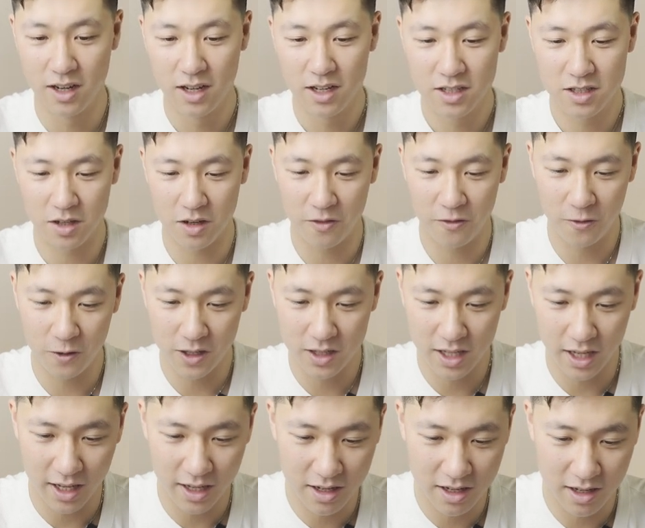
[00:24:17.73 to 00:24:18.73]
So if we
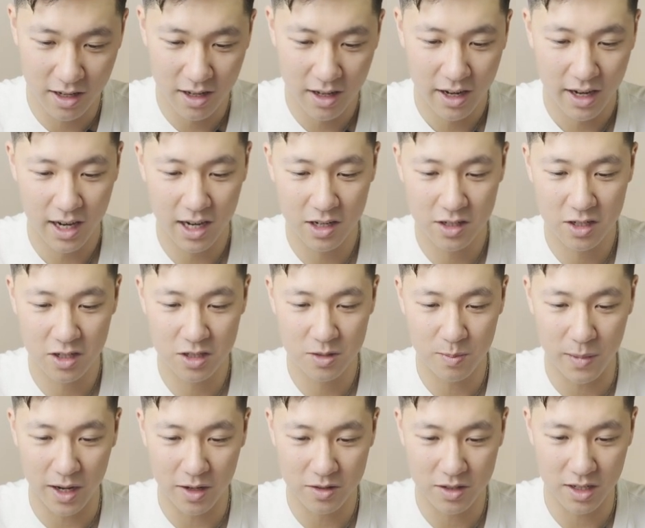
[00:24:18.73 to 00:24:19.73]
take Heritage
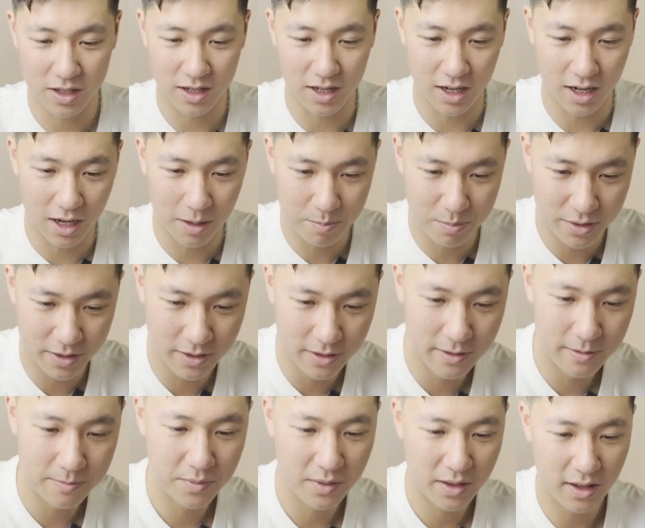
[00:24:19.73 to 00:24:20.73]
Mountain up,
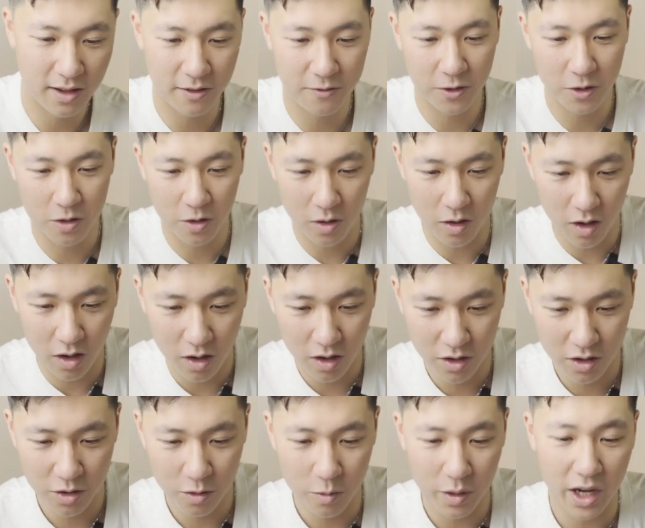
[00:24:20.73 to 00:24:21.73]
if you go
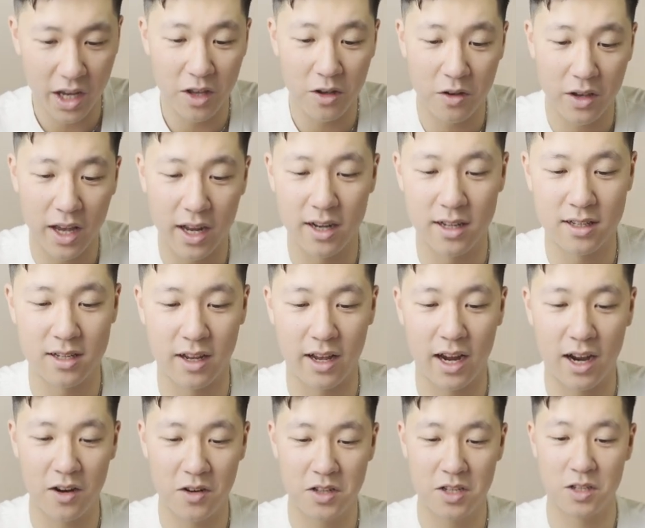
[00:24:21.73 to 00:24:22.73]
all the way, you get into
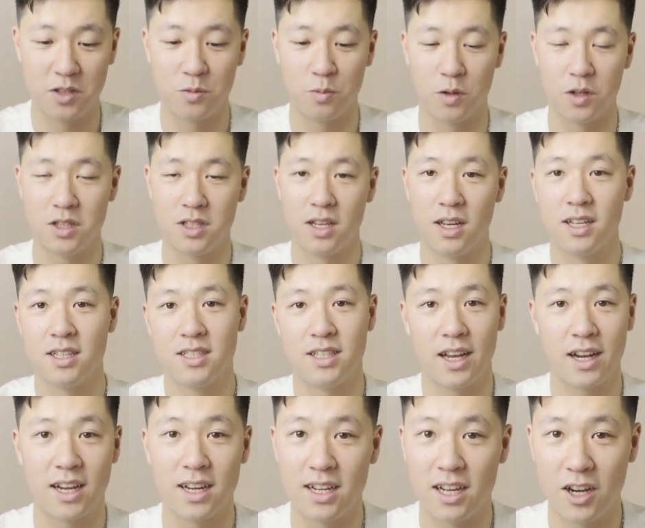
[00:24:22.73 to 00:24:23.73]
Heritage Woods
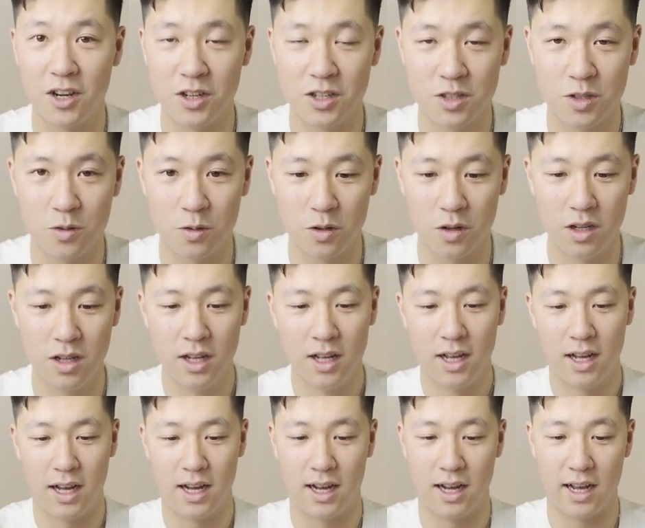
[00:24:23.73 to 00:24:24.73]
Secondary School,
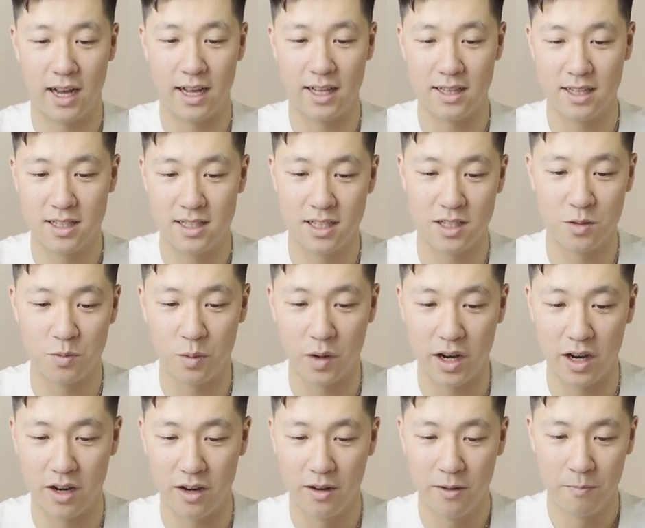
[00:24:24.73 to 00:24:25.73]
and this is
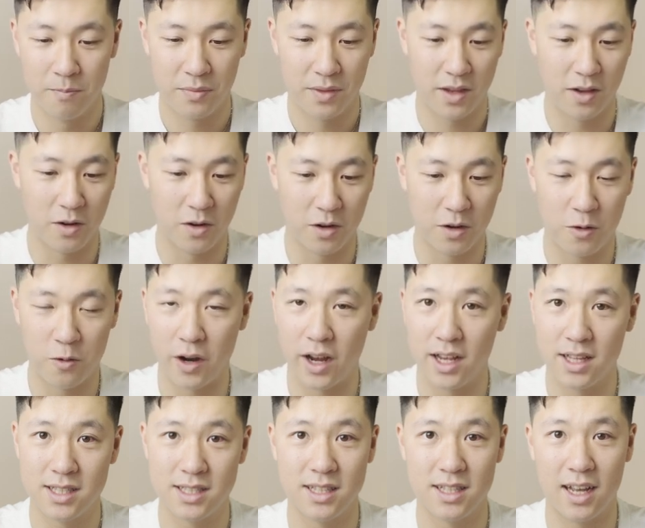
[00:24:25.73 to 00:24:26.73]
where your
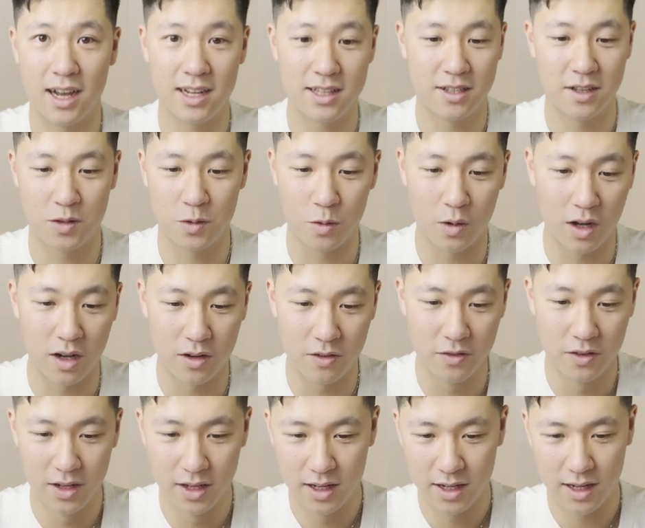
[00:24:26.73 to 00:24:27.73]
grades 9 to 12
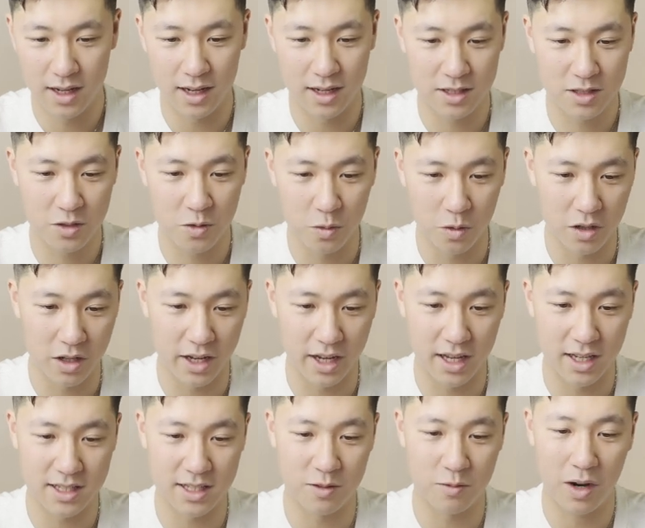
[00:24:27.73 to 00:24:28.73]
school
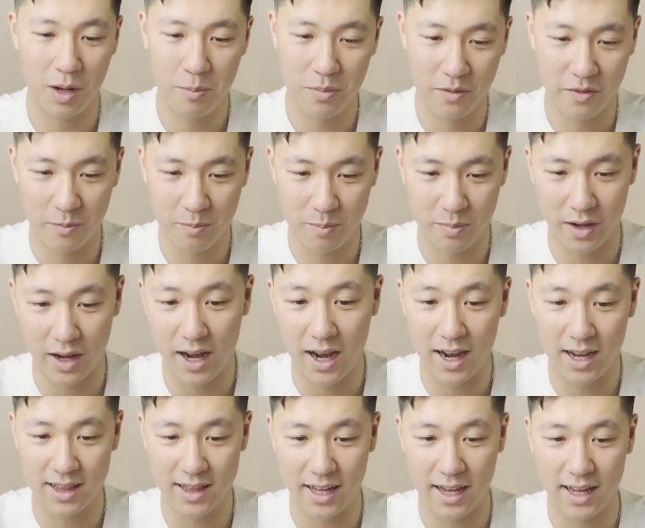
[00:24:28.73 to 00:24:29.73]
is, and right
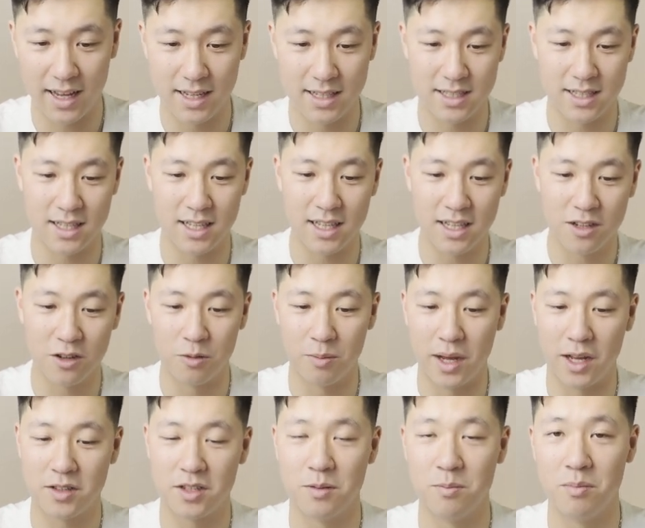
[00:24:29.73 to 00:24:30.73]
behind that is Eagle
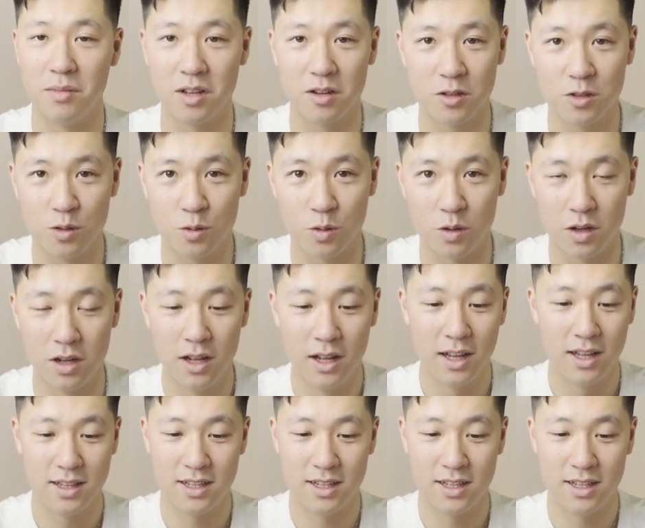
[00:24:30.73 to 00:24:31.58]
Mountain Middle School.